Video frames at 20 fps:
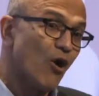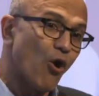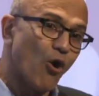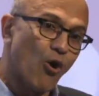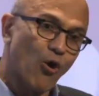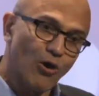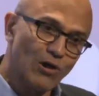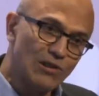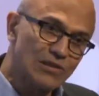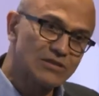
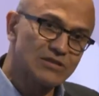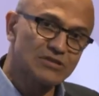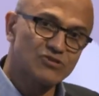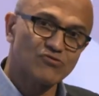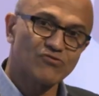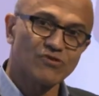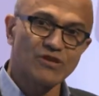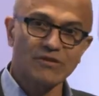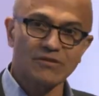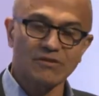All the
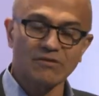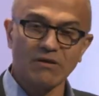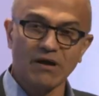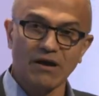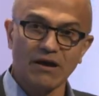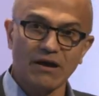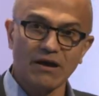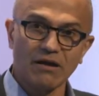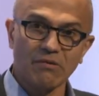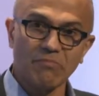three
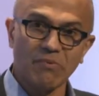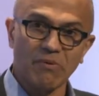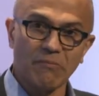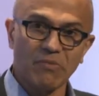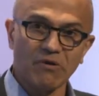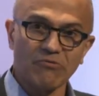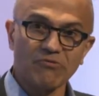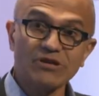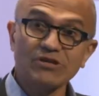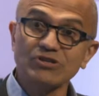
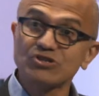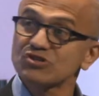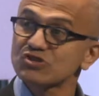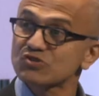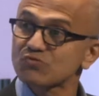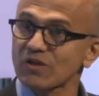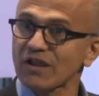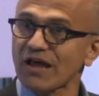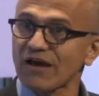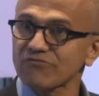
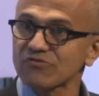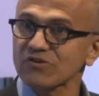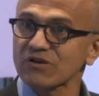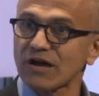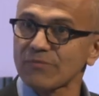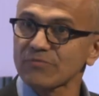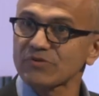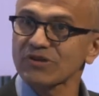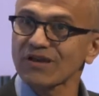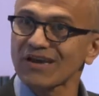regions will have to
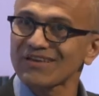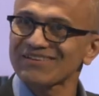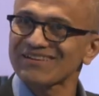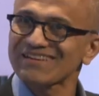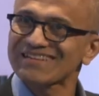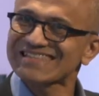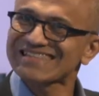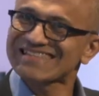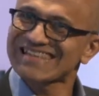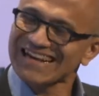come together
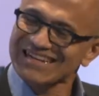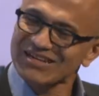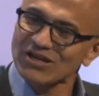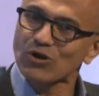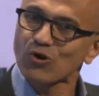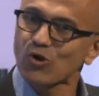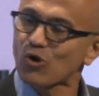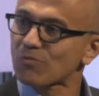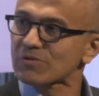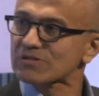and set a
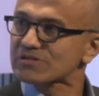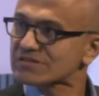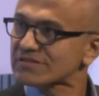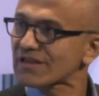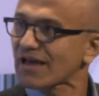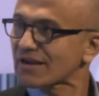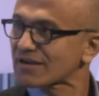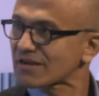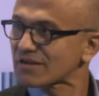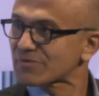global
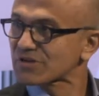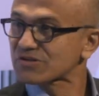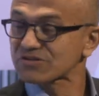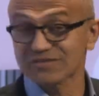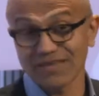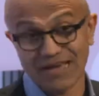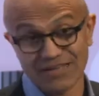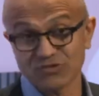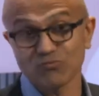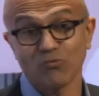standard, because
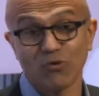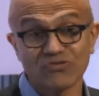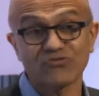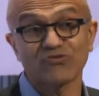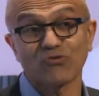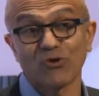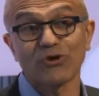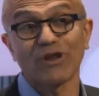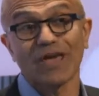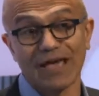that's what's
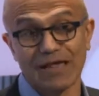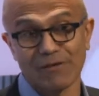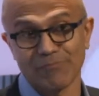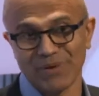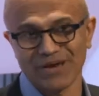going to help.